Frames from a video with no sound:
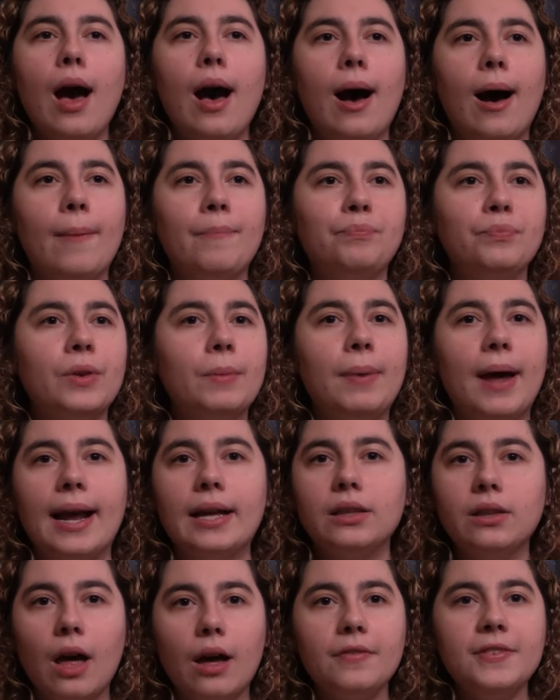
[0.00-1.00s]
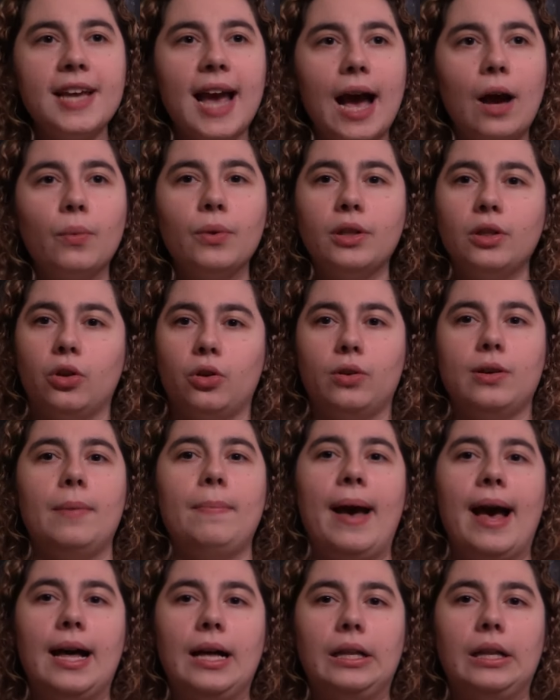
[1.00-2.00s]
But I loved how we learned
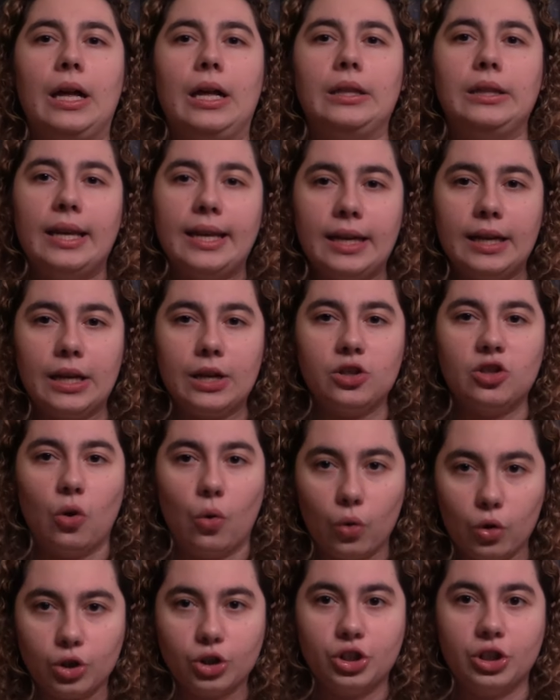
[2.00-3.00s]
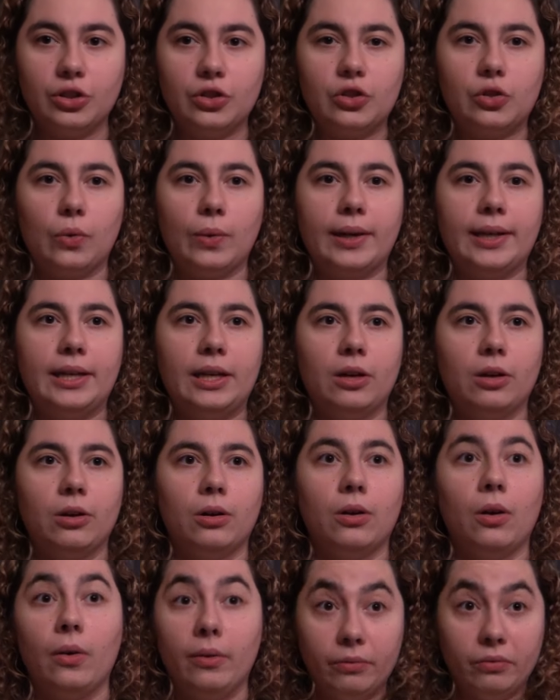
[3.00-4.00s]
about Elena's origin story
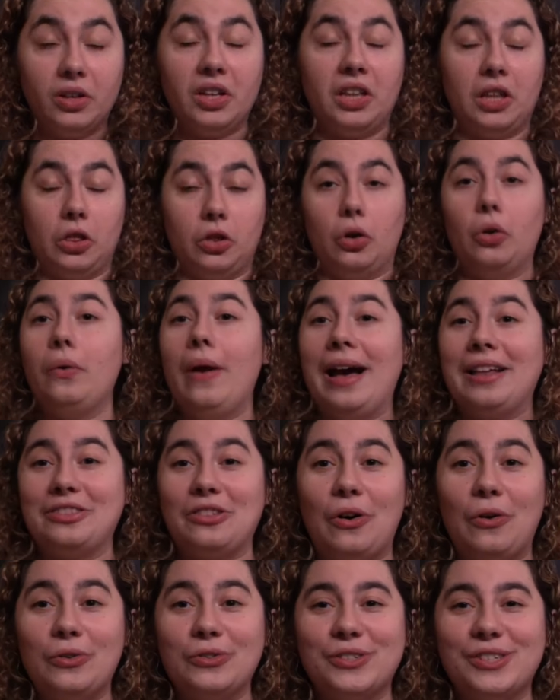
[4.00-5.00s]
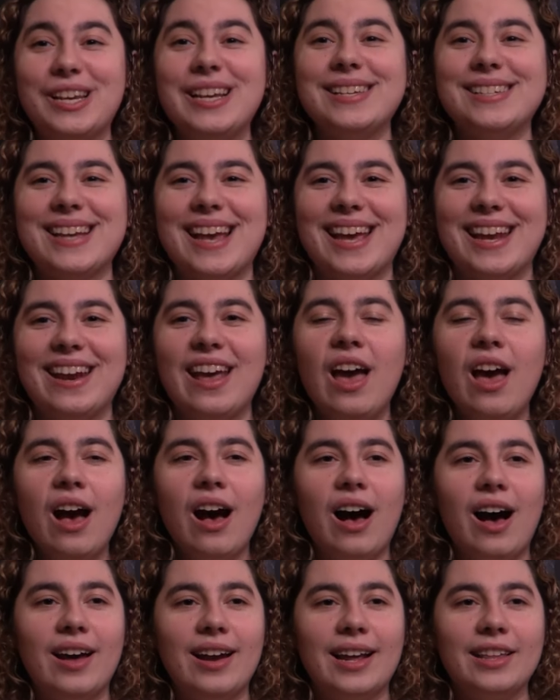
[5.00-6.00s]
here, and really throughout the whole season, and
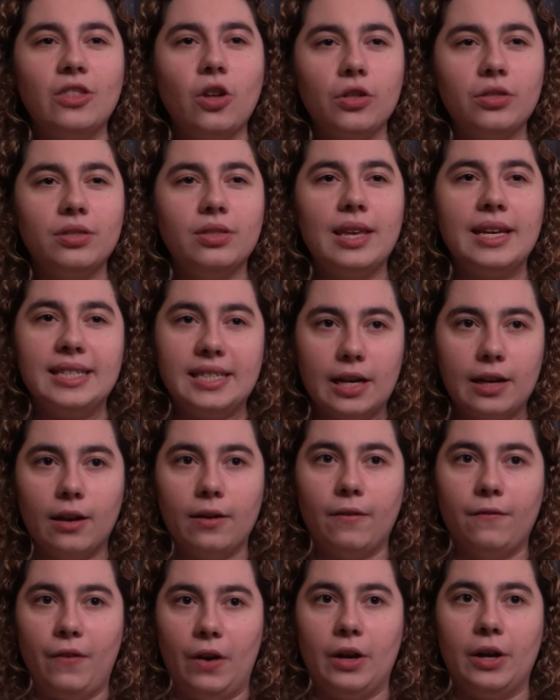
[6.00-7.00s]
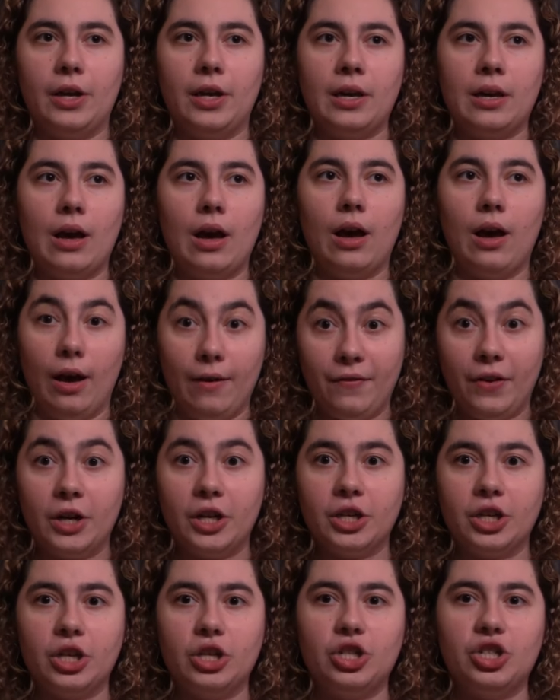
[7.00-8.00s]
I thought they did a
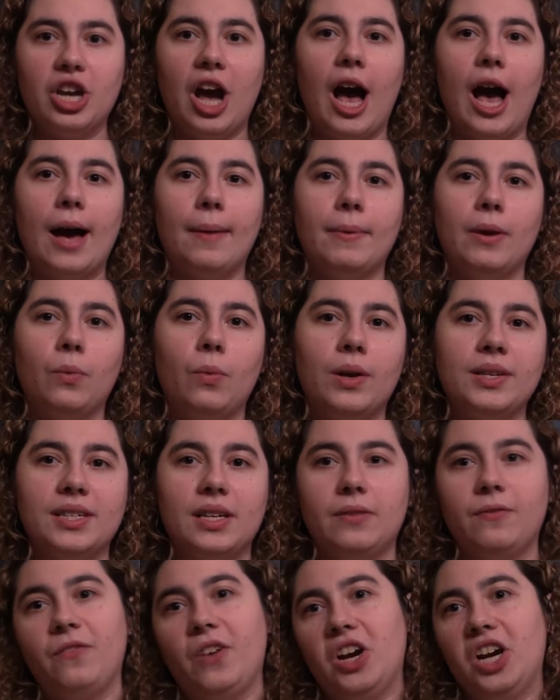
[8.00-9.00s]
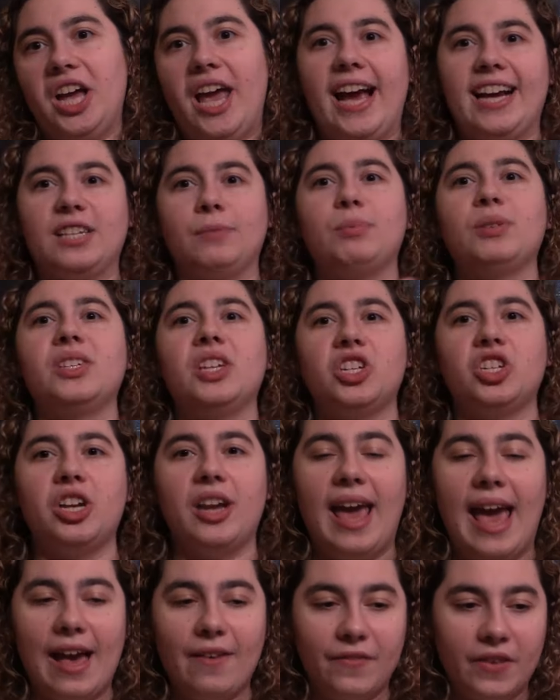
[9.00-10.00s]
very good job. It wasn't very exposition
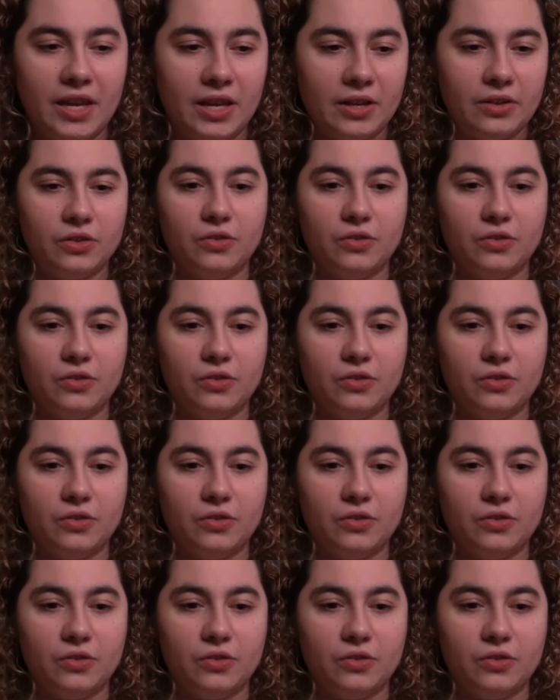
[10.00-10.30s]
heavy.